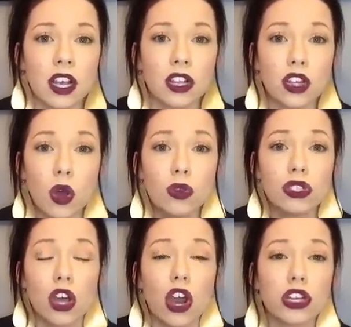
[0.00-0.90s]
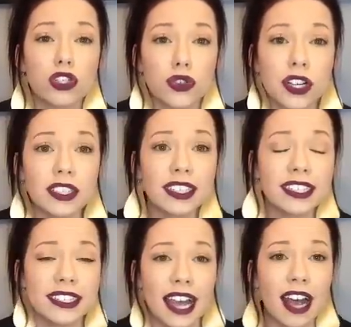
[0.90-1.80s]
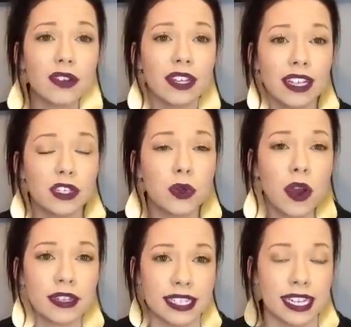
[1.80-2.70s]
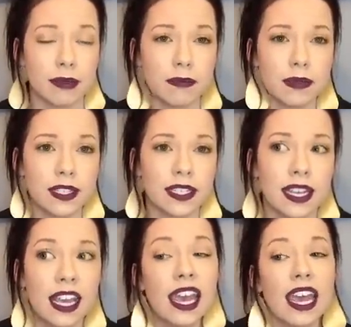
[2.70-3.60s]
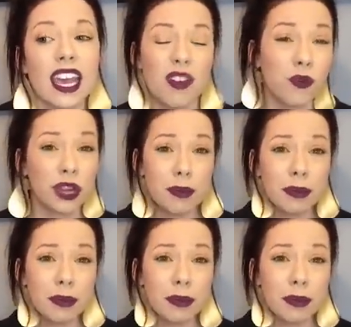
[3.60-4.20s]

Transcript: those are trickling down into our teams. If we